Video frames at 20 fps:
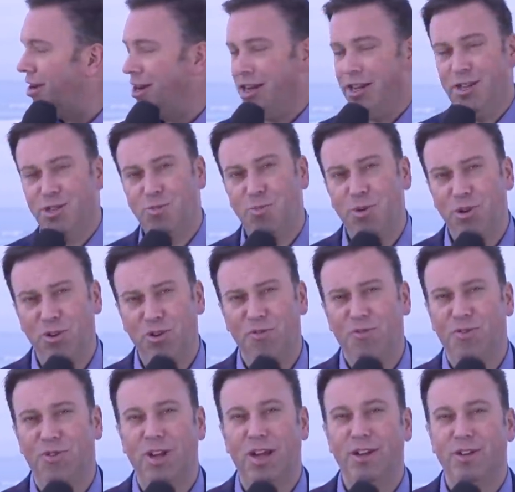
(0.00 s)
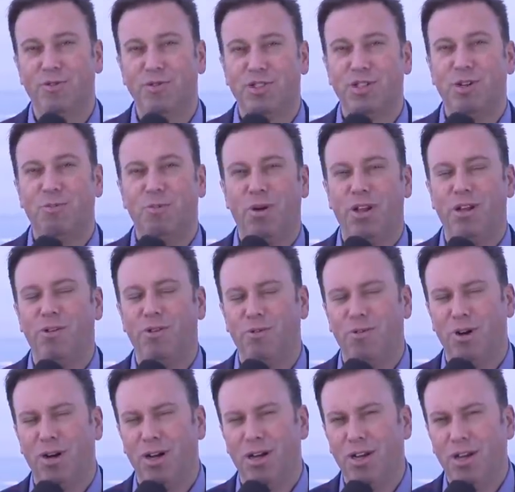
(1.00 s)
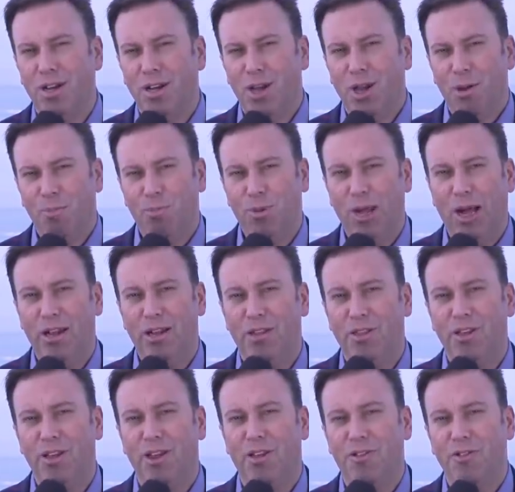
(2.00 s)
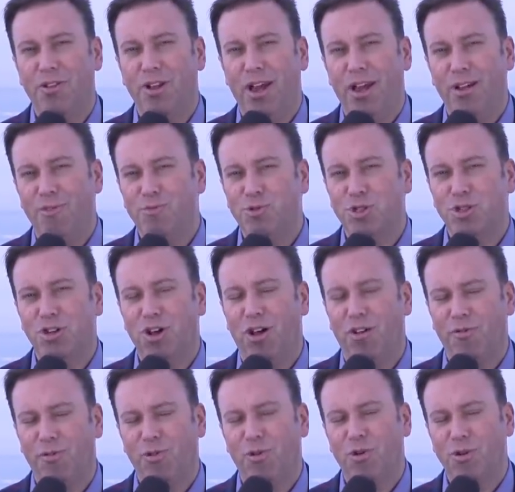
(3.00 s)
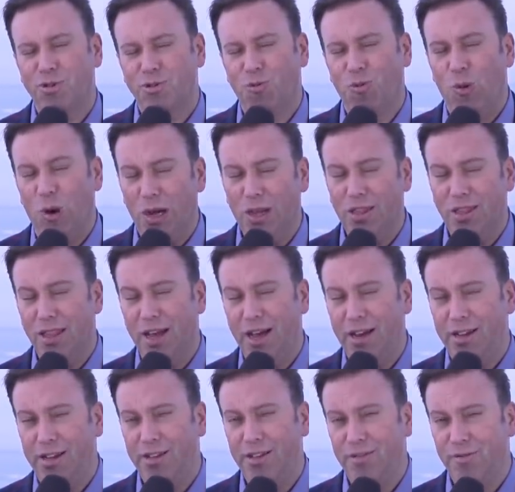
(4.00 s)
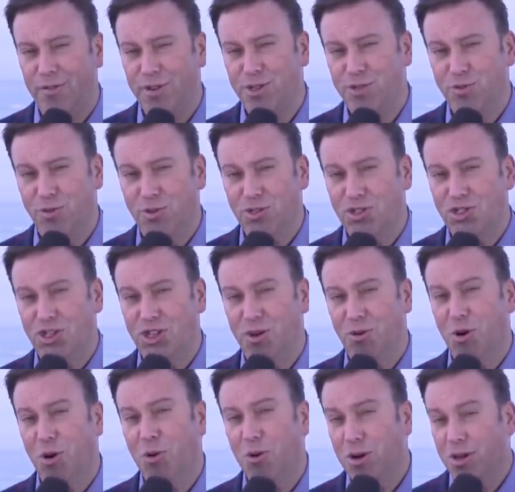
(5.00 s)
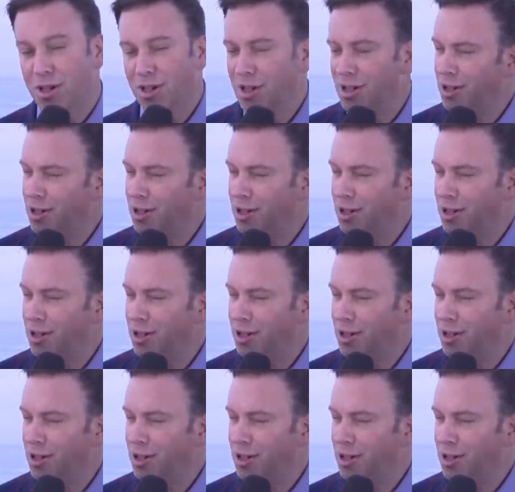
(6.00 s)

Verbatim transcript: It is beautiful. I know somebody who uh, played it the other day. It was golf course one, that individual zero.